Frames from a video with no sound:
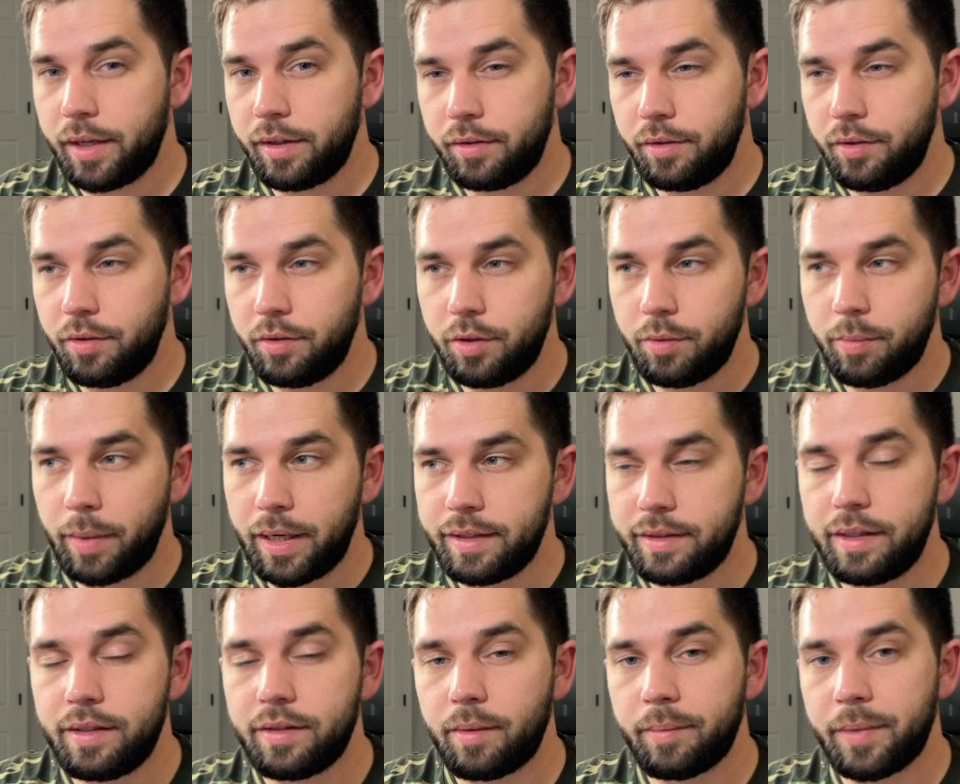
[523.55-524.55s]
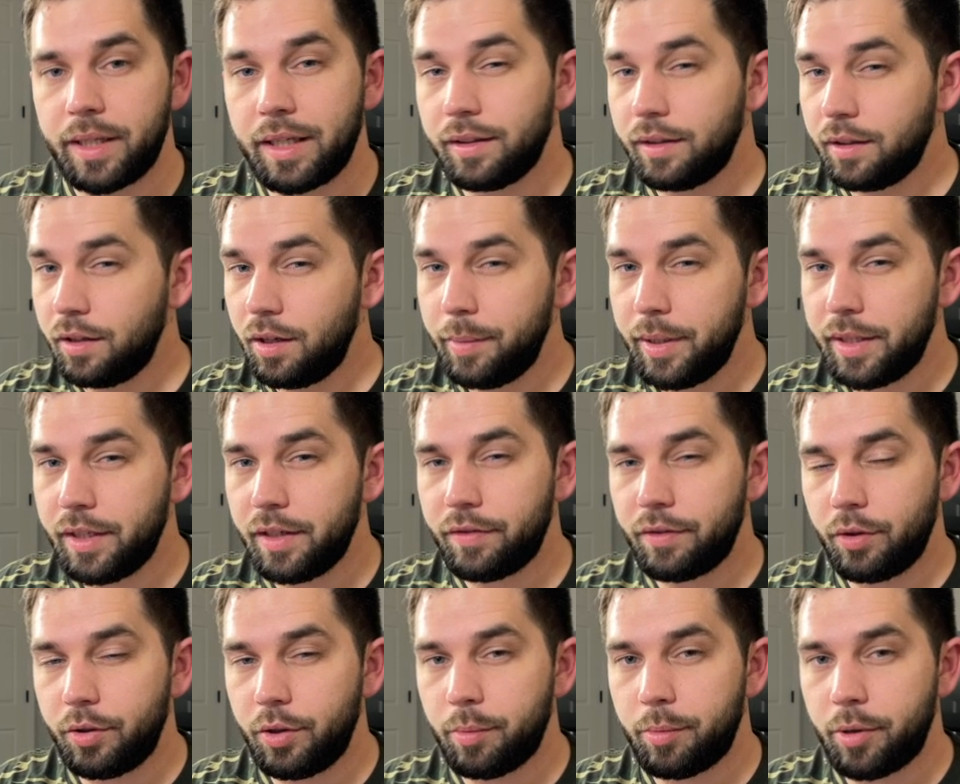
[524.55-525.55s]
you might see something a little bit
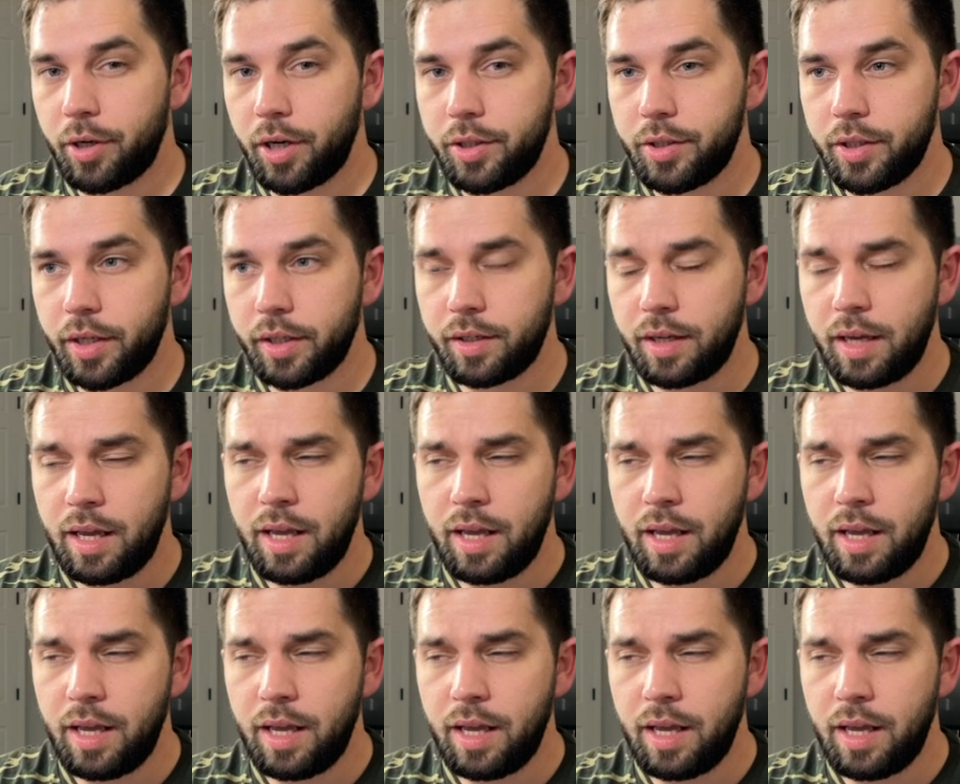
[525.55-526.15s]
different on your project,